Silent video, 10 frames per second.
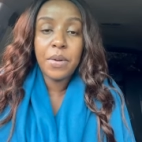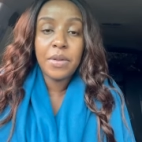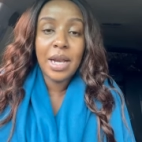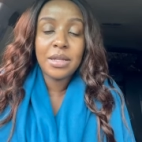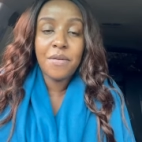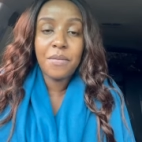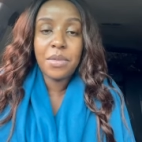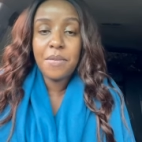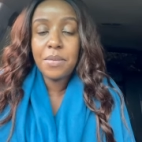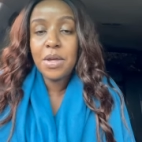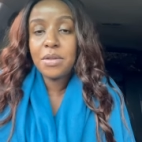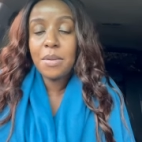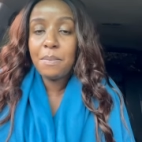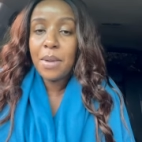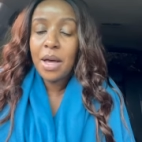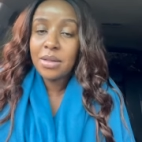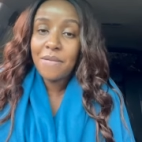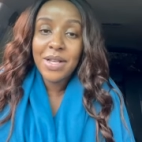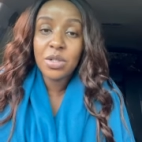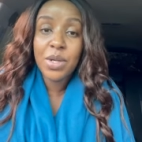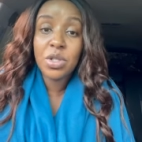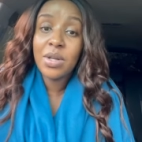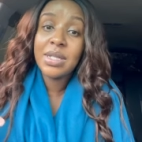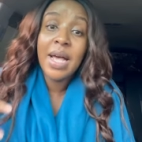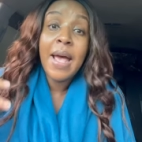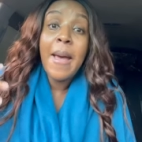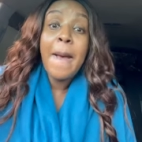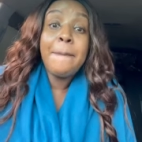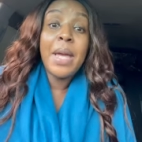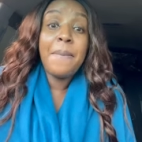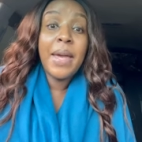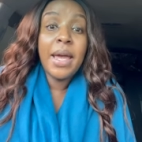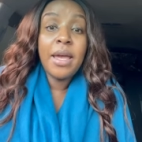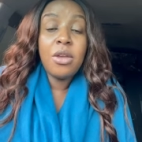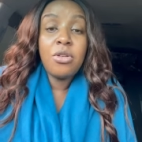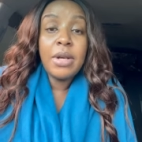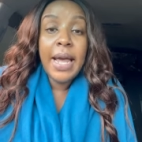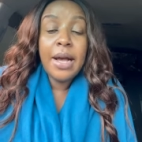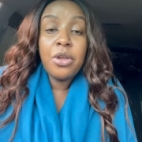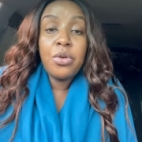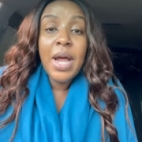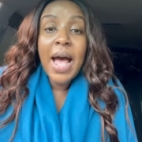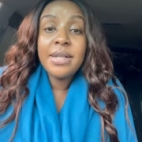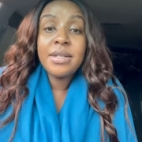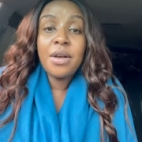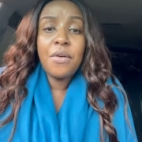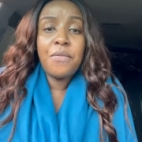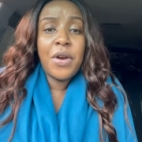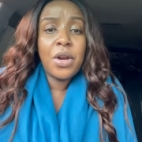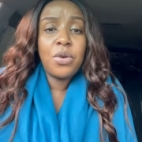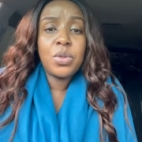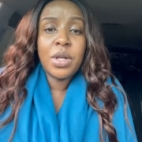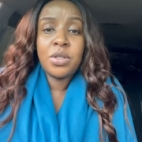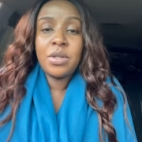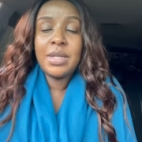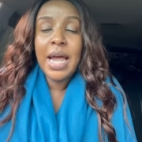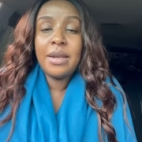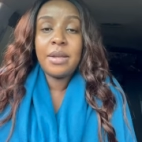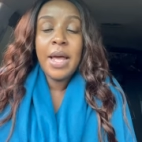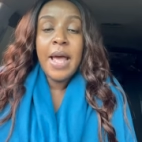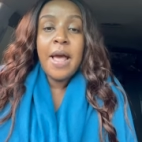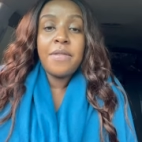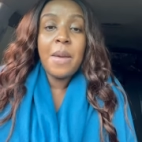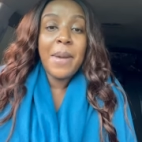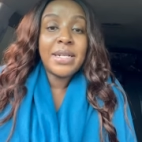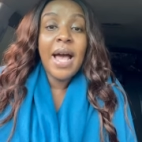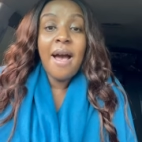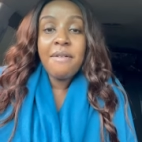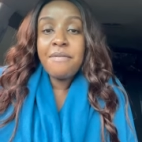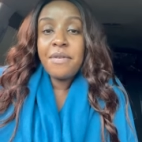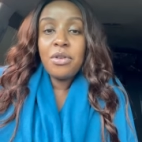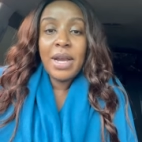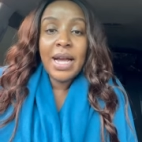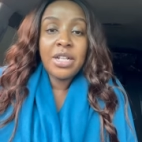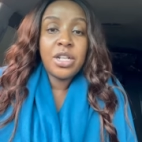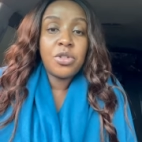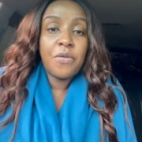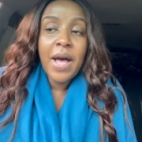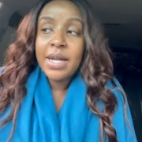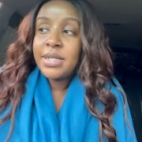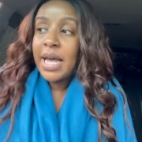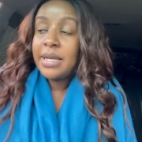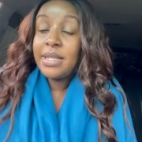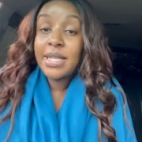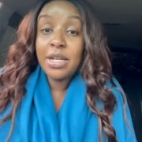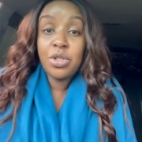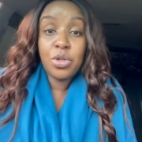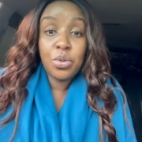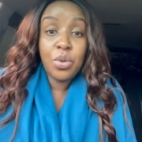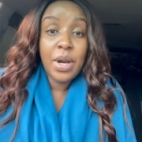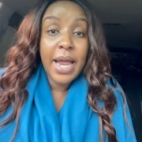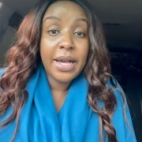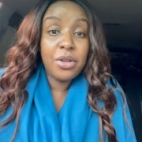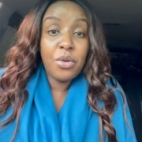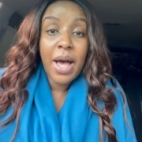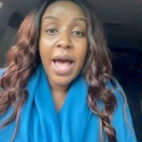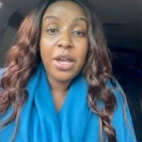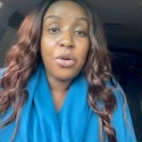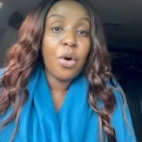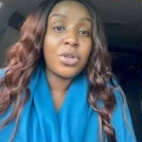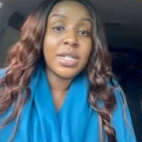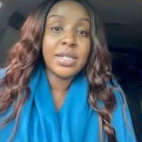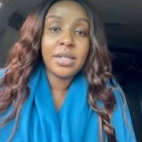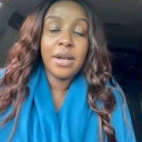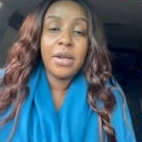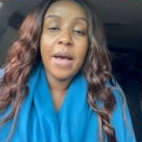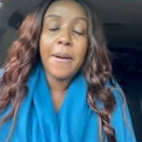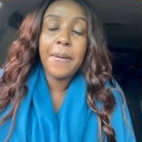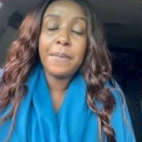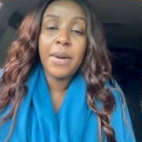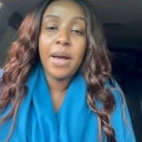the first questions, maybe you'd ask very good questions and they might have a change of heart and decide to hire you, or just have